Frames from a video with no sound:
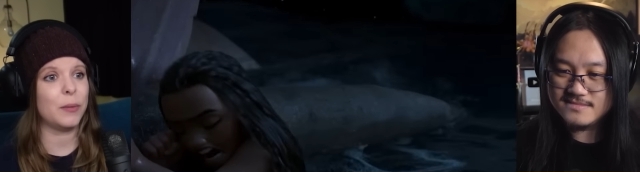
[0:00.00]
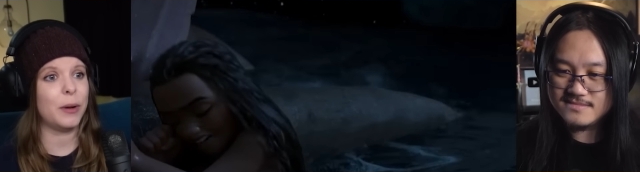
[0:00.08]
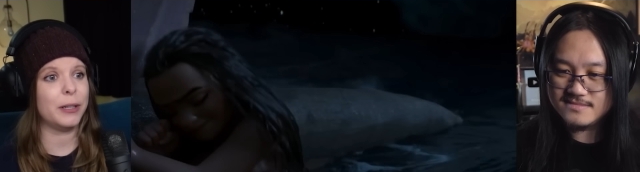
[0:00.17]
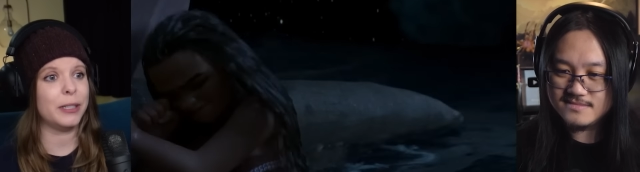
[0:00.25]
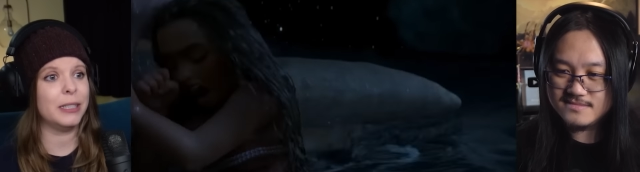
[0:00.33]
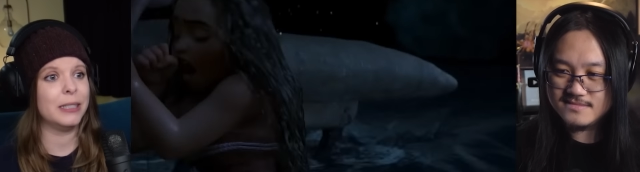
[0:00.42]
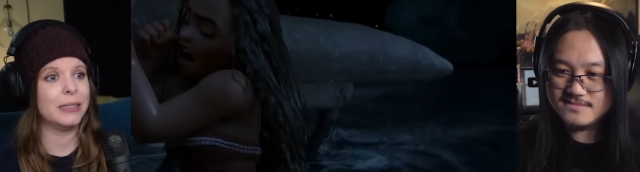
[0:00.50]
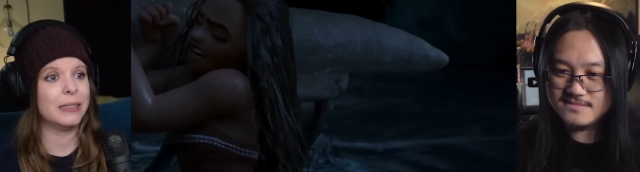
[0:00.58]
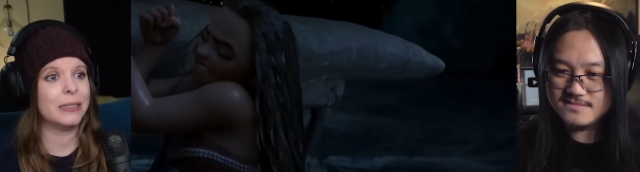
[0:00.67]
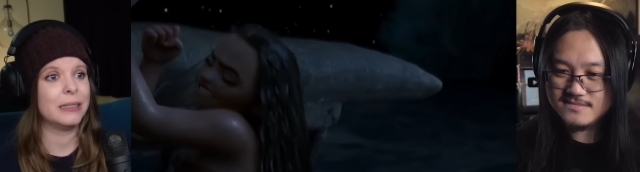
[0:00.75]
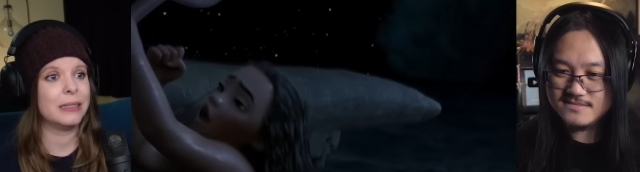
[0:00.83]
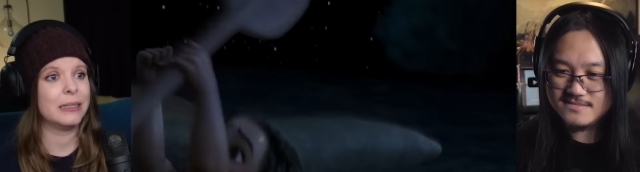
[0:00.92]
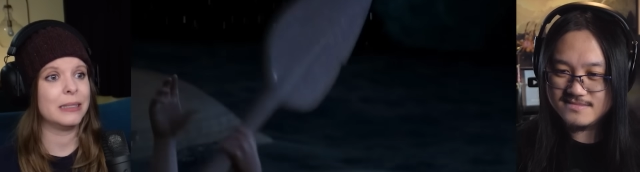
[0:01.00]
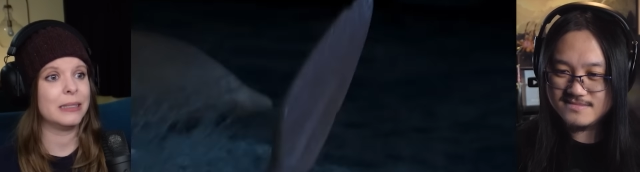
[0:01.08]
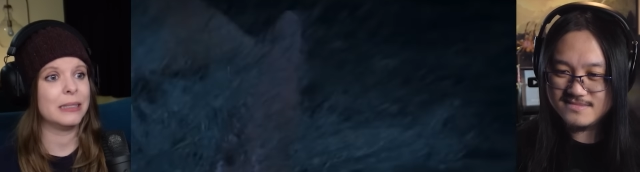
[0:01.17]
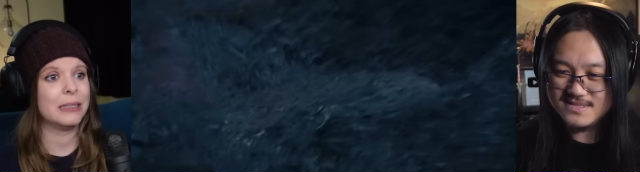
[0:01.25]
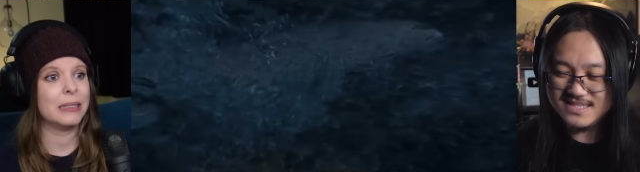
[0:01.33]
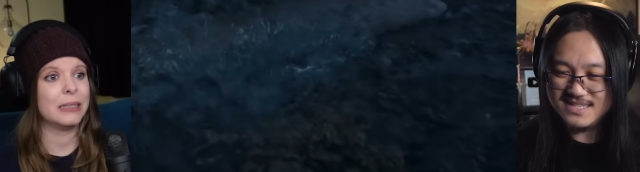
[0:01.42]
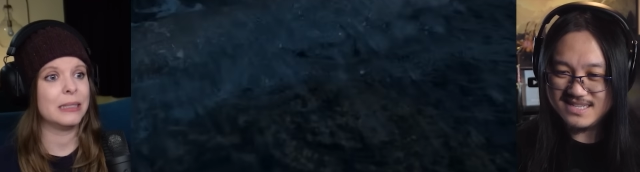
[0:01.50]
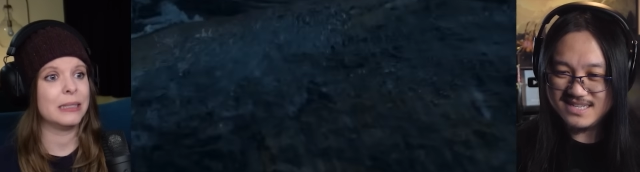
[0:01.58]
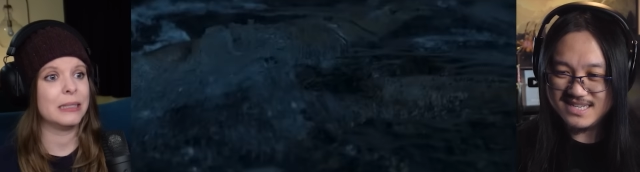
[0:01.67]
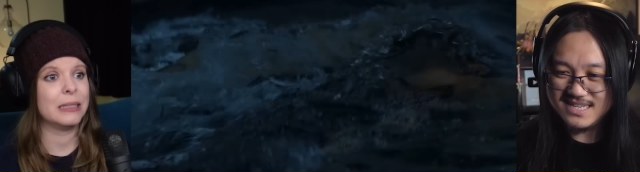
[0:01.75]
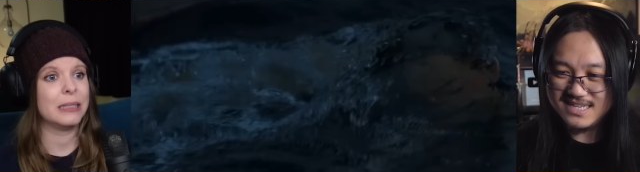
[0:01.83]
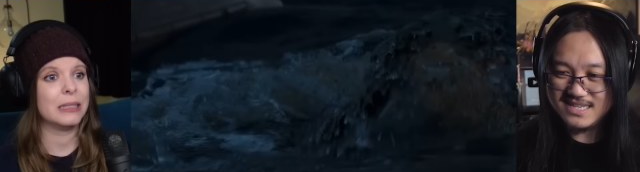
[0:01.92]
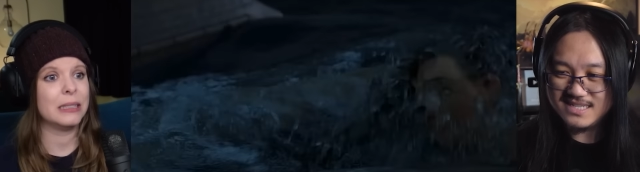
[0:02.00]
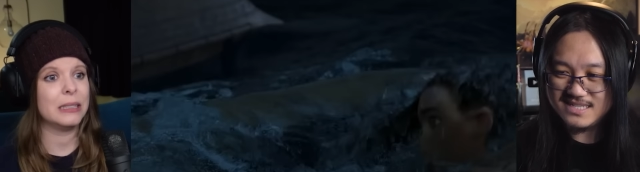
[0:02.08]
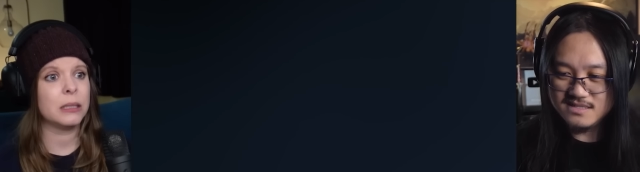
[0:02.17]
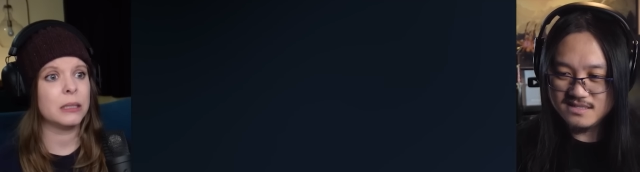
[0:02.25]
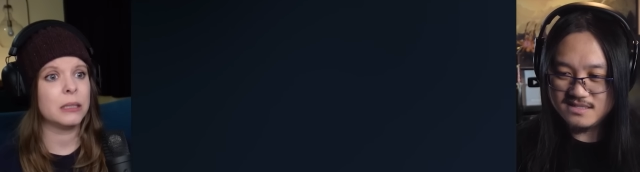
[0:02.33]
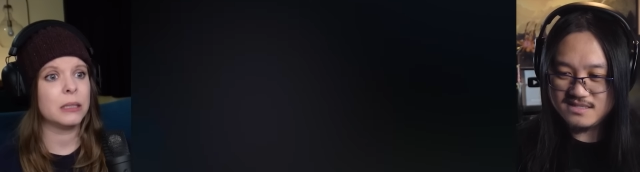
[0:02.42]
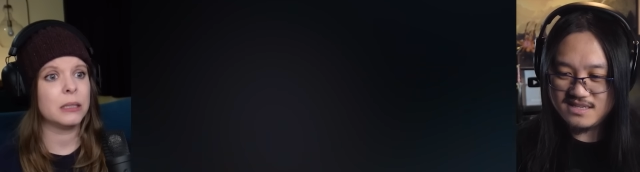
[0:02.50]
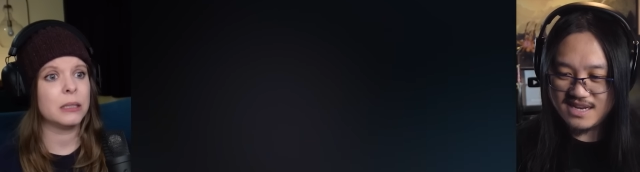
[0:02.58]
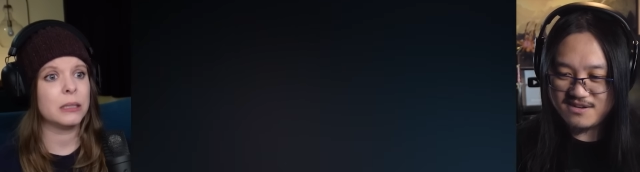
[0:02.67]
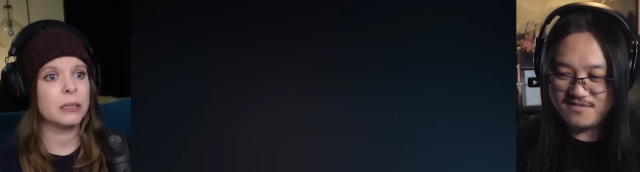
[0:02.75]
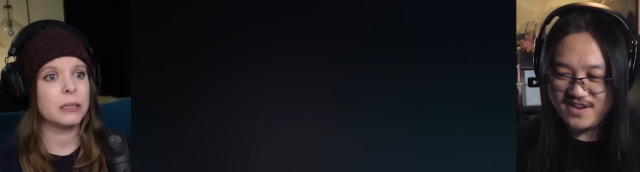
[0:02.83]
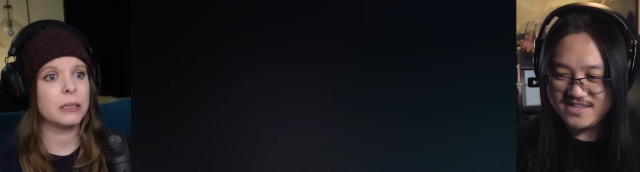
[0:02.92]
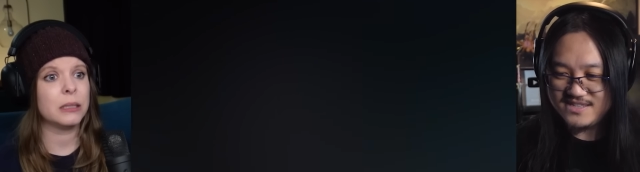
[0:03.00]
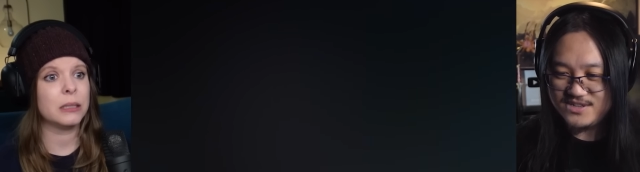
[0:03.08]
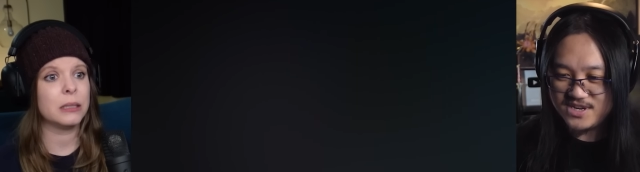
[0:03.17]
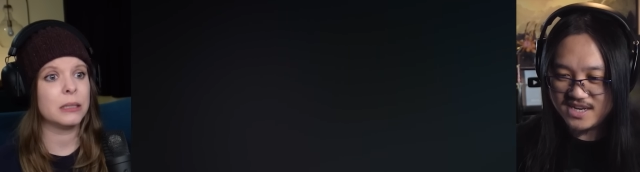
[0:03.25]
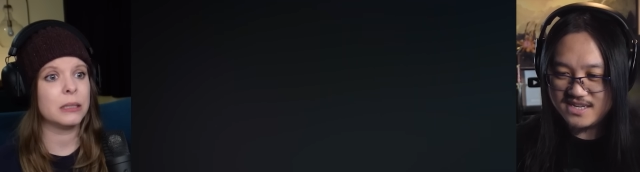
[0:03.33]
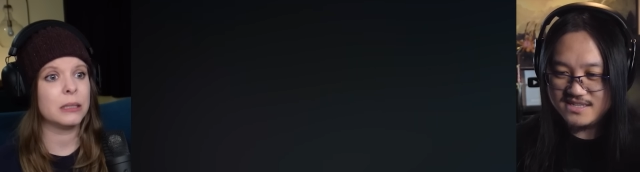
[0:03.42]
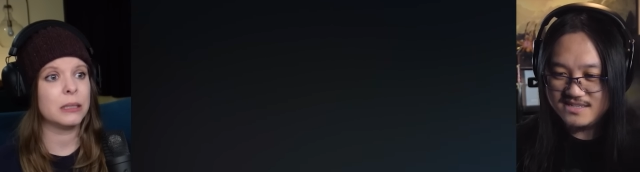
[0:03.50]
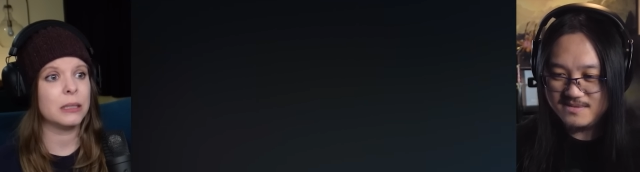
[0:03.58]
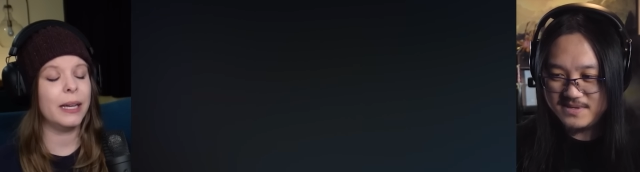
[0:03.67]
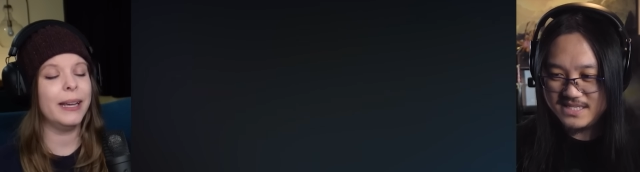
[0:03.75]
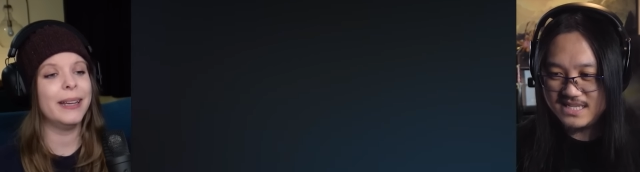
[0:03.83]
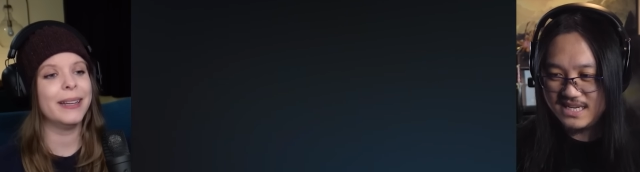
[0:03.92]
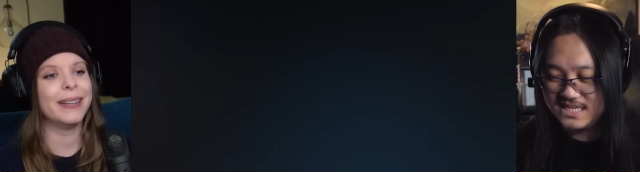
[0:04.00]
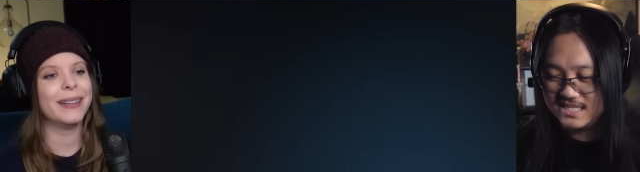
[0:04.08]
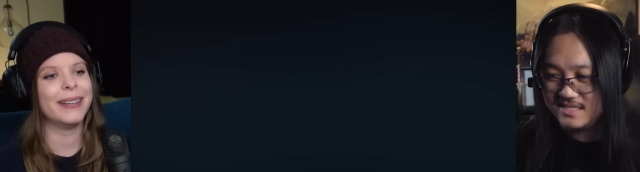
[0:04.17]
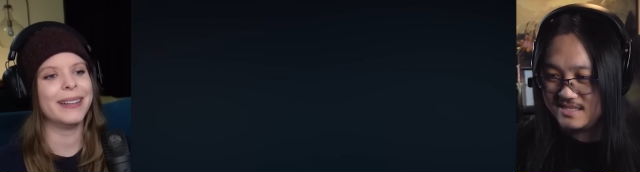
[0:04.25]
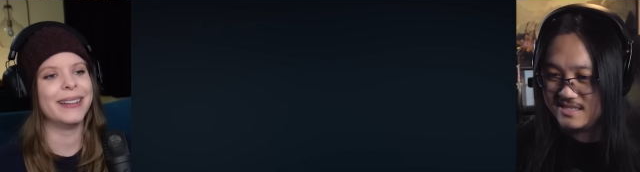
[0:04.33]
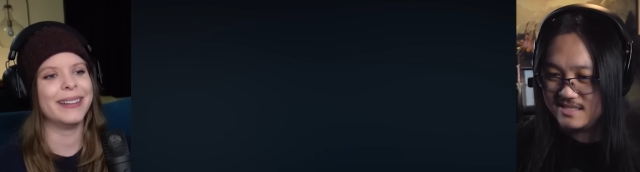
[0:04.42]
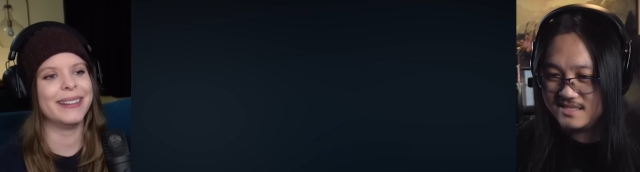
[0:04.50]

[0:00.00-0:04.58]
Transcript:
Speaker 1: the water.
Speaker 2: Yeah. Sacrifice the chicken to Poseidon.